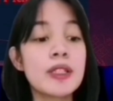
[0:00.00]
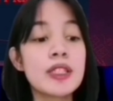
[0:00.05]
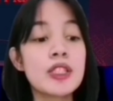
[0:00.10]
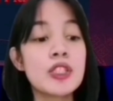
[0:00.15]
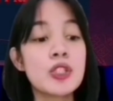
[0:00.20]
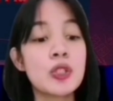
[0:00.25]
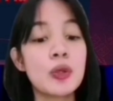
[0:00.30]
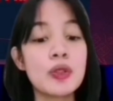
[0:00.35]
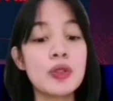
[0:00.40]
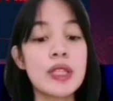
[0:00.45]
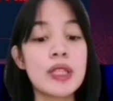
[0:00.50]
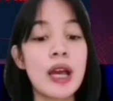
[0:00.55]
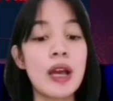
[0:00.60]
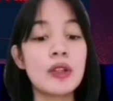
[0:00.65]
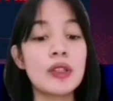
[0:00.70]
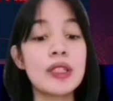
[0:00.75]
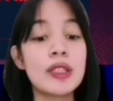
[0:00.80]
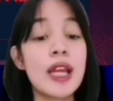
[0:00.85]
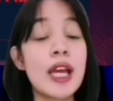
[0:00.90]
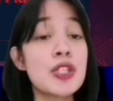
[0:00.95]
because it shows
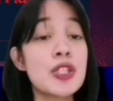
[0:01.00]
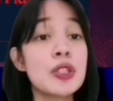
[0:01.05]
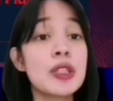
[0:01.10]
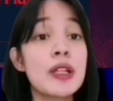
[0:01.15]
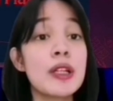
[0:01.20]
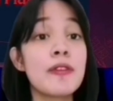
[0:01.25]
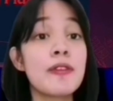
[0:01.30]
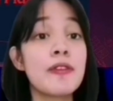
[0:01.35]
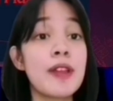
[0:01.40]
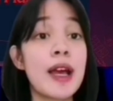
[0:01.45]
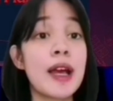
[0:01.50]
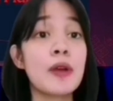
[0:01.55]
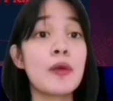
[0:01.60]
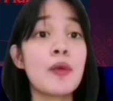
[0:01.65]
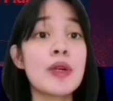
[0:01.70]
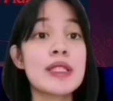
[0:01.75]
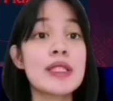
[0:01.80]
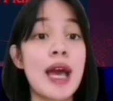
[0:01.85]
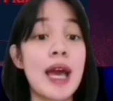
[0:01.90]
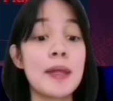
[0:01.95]
how the national
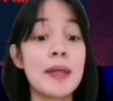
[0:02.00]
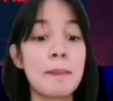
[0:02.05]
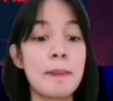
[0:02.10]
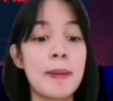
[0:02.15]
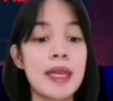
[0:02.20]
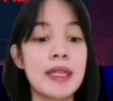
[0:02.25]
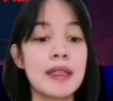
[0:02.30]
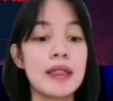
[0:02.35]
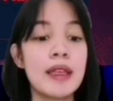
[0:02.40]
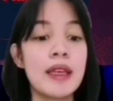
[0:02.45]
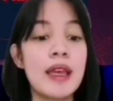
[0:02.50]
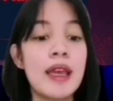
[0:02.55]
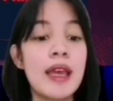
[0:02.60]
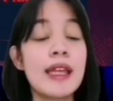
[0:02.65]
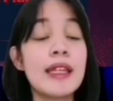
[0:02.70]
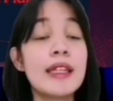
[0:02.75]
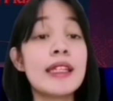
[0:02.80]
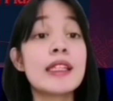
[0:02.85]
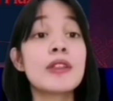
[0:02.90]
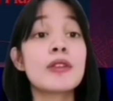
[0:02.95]
flag was handmade,
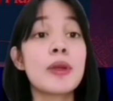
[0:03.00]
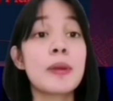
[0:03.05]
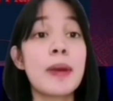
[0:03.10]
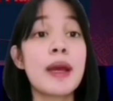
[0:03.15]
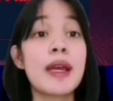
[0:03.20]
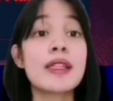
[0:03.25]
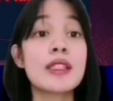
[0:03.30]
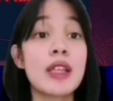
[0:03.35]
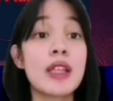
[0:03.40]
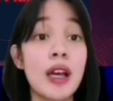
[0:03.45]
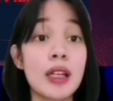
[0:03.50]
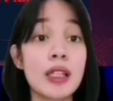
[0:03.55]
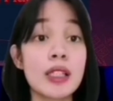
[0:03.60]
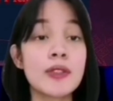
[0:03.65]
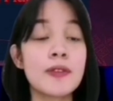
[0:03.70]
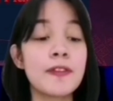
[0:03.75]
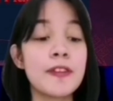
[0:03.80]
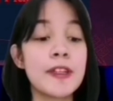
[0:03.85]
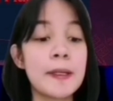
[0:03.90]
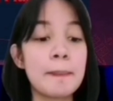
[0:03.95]
and it reminds
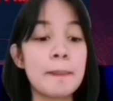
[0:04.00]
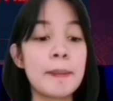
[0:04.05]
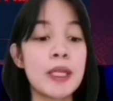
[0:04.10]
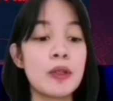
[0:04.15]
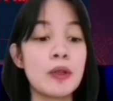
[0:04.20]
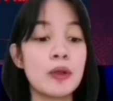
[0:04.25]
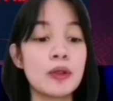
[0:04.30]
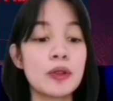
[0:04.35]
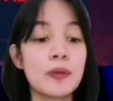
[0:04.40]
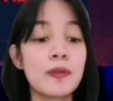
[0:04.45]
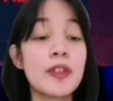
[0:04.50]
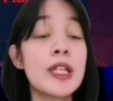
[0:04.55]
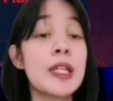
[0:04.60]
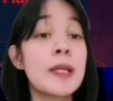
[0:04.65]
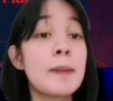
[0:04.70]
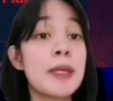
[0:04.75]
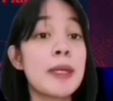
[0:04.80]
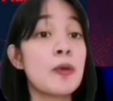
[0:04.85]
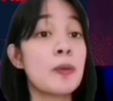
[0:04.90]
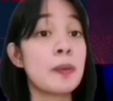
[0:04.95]
us Filipino
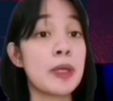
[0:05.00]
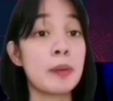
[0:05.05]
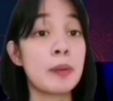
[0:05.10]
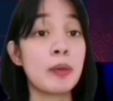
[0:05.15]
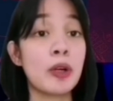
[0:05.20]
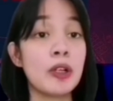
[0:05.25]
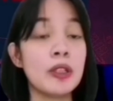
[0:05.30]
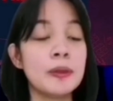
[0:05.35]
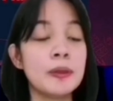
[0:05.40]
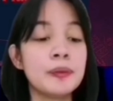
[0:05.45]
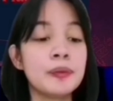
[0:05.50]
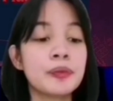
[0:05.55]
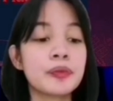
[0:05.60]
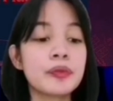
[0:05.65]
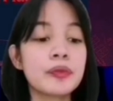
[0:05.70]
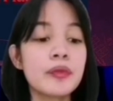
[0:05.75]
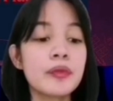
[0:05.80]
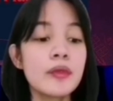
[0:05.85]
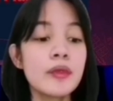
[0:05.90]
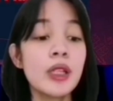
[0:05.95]
people
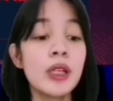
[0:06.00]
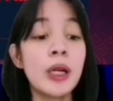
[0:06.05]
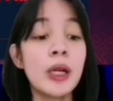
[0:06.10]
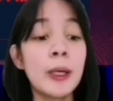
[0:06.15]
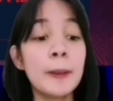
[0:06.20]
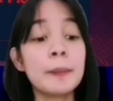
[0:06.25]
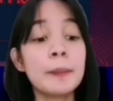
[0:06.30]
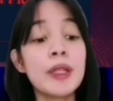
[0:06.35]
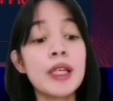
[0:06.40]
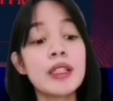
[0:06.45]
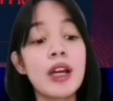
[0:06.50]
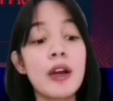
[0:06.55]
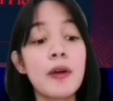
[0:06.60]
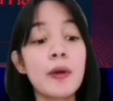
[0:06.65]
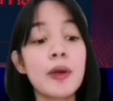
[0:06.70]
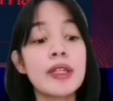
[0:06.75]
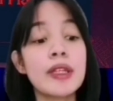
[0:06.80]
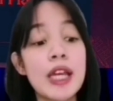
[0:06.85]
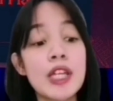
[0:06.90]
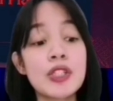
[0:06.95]
that
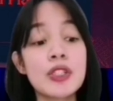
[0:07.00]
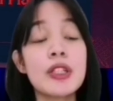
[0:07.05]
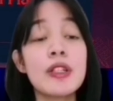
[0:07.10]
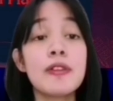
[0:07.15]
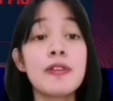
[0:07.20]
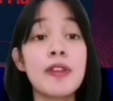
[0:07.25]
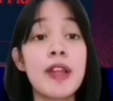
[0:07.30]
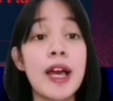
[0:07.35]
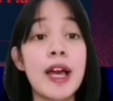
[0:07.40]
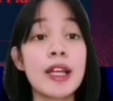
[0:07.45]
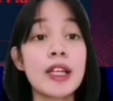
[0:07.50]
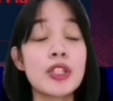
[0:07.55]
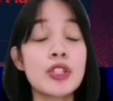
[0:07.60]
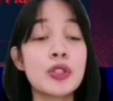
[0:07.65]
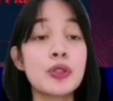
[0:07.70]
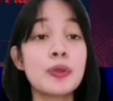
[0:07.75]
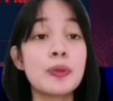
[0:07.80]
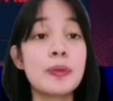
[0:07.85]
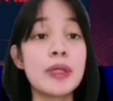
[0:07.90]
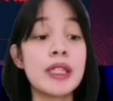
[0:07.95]
our national flag
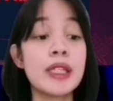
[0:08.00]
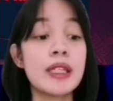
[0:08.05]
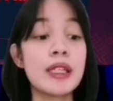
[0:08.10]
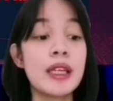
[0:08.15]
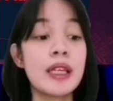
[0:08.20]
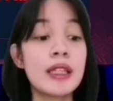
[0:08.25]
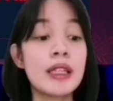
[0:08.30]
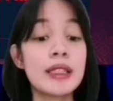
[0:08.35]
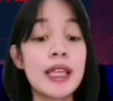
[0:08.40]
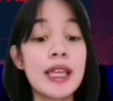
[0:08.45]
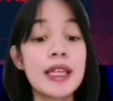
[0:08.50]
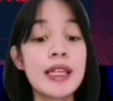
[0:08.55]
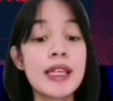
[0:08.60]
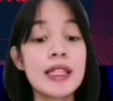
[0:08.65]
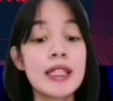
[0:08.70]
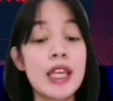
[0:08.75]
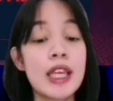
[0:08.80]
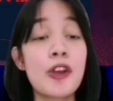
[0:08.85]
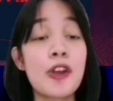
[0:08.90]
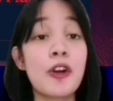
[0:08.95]
should be
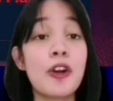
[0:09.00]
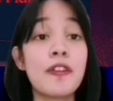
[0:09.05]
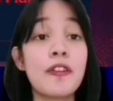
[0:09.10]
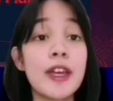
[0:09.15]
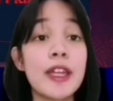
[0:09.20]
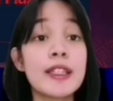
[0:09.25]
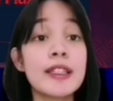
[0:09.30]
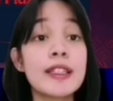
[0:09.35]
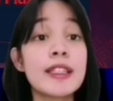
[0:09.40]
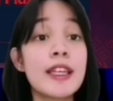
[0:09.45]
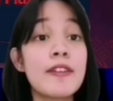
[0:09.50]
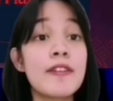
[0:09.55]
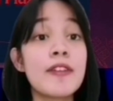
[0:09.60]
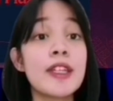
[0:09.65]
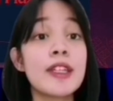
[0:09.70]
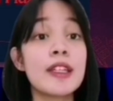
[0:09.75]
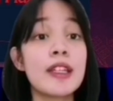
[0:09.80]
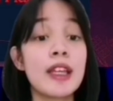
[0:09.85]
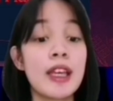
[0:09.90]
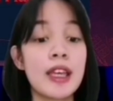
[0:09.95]
taken care of and
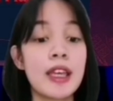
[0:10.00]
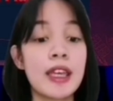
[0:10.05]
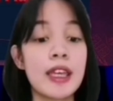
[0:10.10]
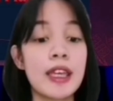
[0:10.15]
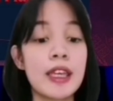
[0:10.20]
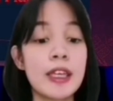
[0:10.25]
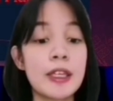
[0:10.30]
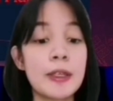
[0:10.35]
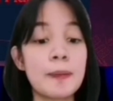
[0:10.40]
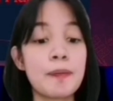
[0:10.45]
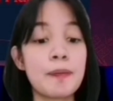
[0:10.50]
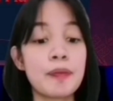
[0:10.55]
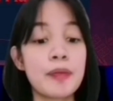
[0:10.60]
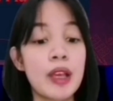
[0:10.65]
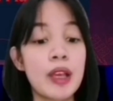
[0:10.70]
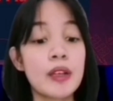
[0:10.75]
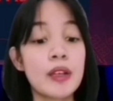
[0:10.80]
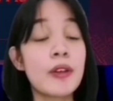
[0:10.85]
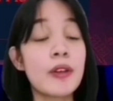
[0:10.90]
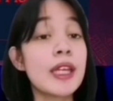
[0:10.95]
given a
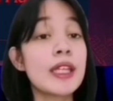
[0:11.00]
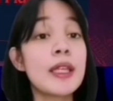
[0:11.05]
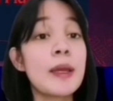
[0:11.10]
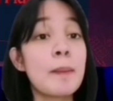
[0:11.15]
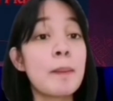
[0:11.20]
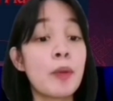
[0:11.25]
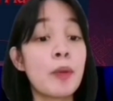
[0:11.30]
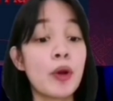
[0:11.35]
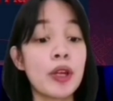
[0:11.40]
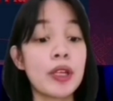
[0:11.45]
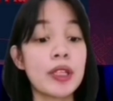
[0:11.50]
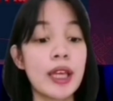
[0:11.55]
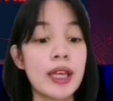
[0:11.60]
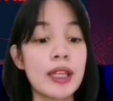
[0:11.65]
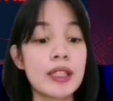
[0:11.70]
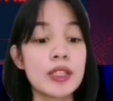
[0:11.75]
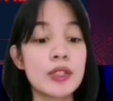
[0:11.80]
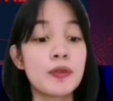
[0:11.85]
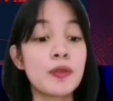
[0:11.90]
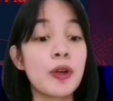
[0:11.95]
great
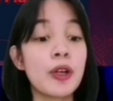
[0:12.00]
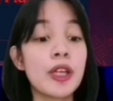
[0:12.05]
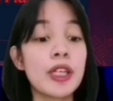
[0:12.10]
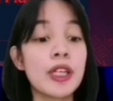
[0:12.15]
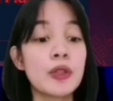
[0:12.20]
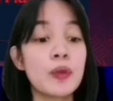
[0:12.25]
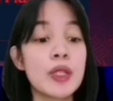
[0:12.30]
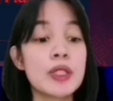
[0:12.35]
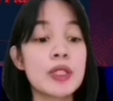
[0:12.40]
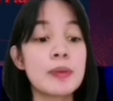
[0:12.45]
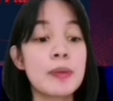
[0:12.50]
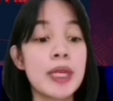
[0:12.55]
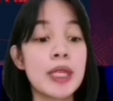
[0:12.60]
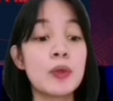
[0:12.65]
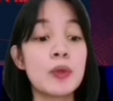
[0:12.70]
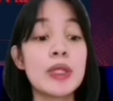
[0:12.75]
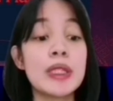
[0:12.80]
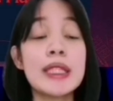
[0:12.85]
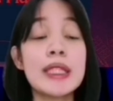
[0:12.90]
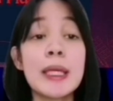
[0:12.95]
importance, for it was
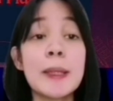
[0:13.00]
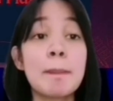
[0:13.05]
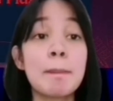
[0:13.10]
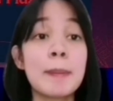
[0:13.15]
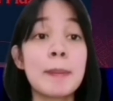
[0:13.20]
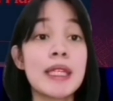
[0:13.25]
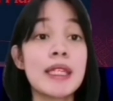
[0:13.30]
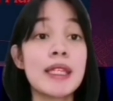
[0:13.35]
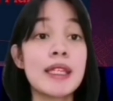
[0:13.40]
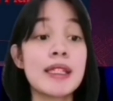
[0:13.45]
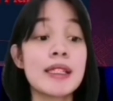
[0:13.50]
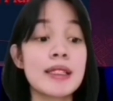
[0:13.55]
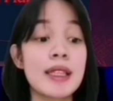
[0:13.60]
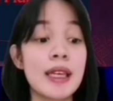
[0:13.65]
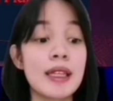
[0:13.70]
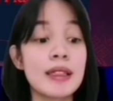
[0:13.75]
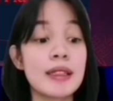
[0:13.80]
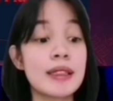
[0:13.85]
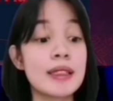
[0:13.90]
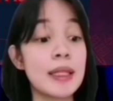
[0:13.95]
made with deep meanings
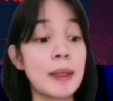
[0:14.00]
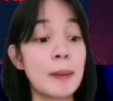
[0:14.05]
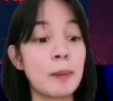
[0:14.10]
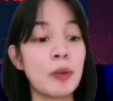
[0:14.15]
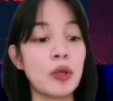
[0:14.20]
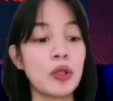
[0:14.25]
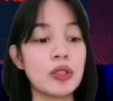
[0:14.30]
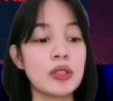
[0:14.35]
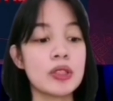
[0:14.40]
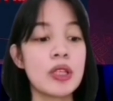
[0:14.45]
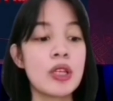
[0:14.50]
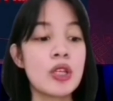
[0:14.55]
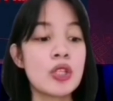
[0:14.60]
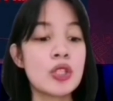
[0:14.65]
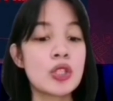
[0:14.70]
and symbols.